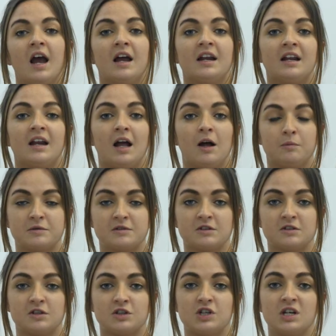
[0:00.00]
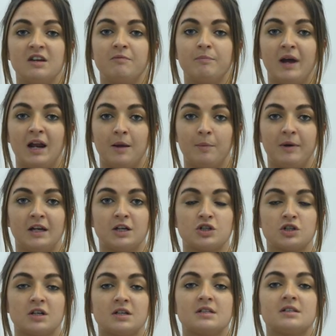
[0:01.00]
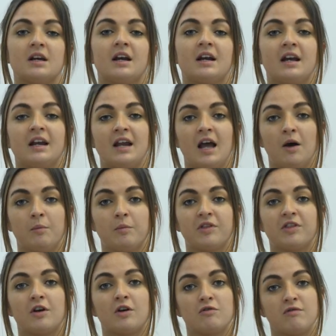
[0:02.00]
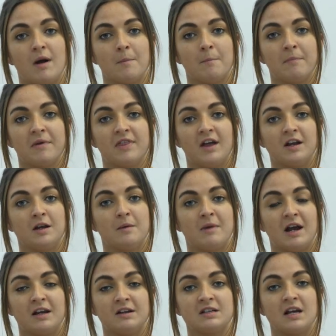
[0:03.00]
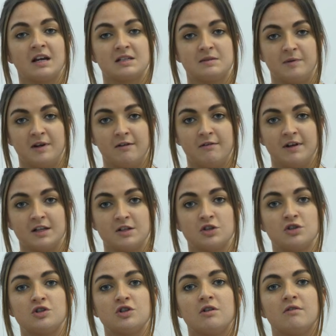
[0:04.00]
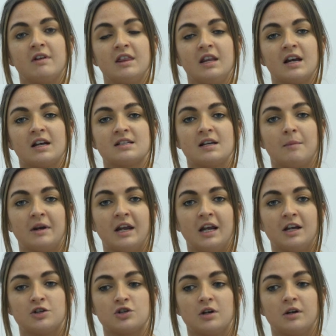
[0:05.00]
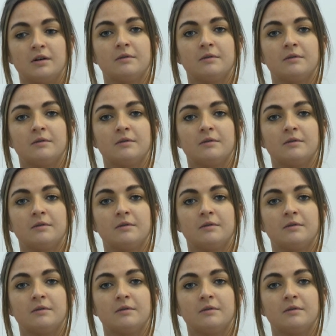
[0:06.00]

and it helps us achieve better pictures and can help with the cramp that you might experience during the examination.